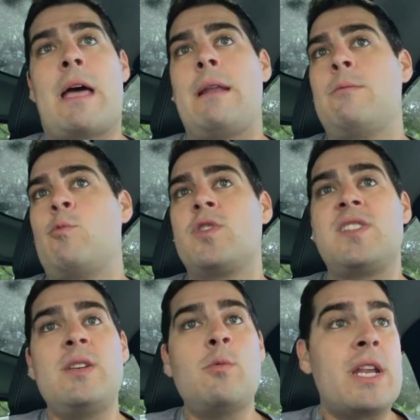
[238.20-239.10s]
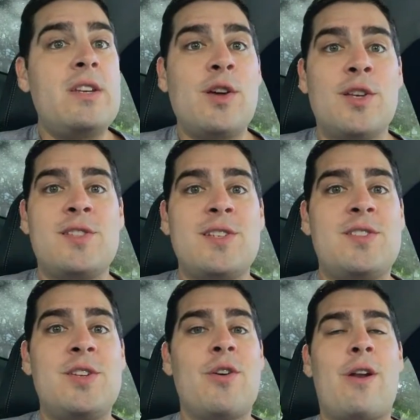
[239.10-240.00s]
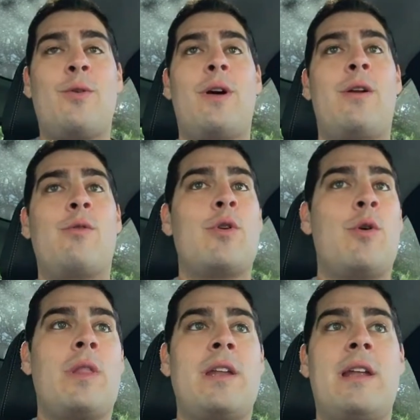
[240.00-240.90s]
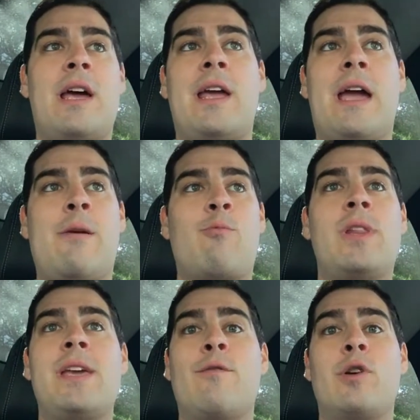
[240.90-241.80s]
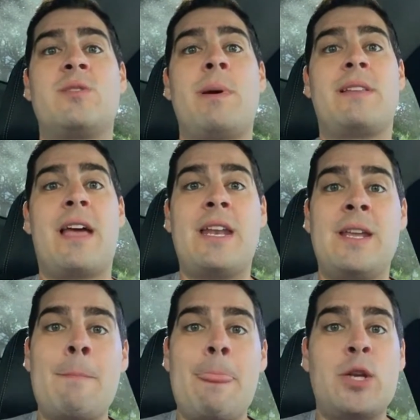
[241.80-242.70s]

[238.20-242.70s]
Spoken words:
we'll see what he does this year. I don't know that I really ever expect any